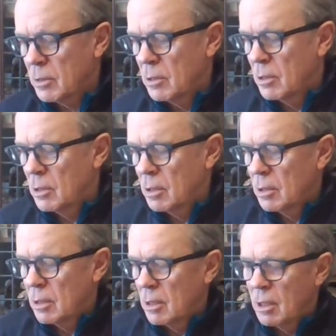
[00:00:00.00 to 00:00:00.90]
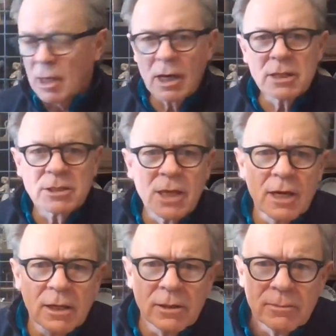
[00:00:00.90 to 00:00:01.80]
there. I
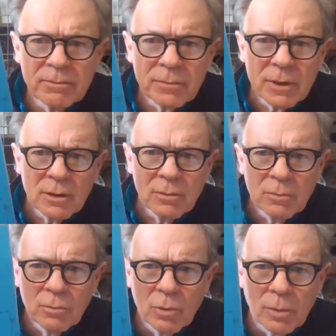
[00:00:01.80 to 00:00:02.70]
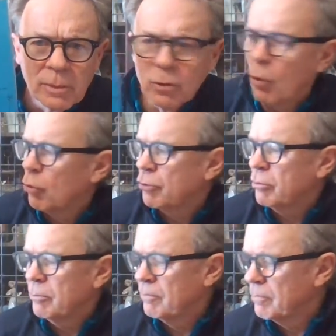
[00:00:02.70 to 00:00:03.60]
say, murmured
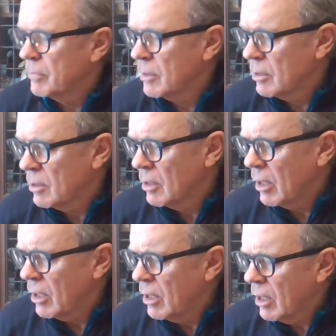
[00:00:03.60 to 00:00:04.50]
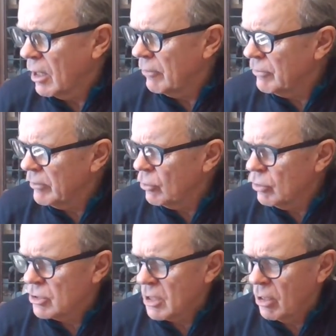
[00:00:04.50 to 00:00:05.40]
Horton, I've never
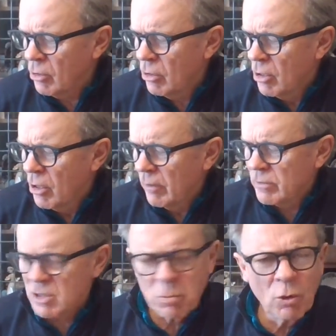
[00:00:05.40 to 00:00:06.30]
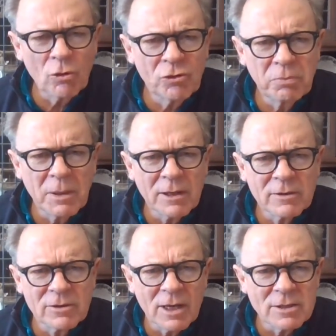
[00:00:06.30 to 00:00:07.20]
heard tell of a small speck
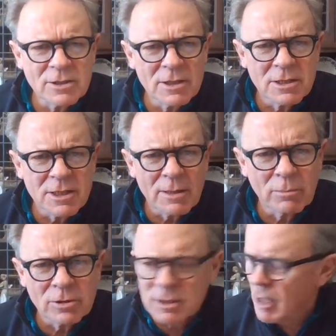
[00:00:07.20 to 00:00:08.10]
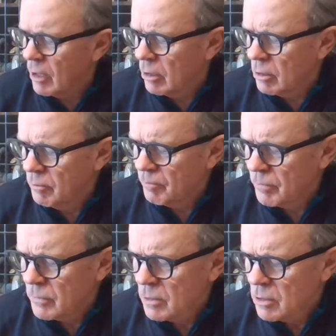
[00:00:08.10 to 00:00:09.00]
of dust that is able to yell.
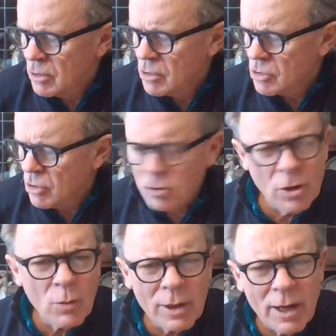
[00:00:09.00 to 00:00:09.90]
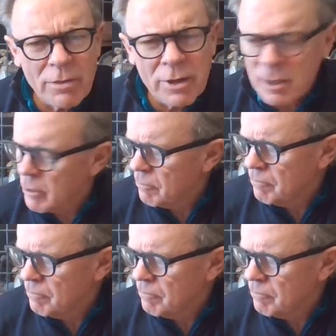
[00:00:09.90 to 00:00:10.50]
So you know what I think?